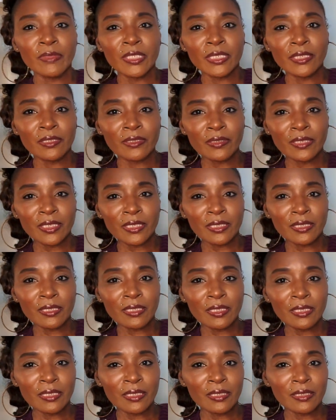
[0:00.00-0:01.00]
As you can
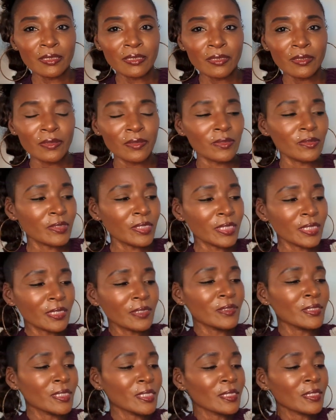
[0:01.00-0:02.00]
see, it's an oil.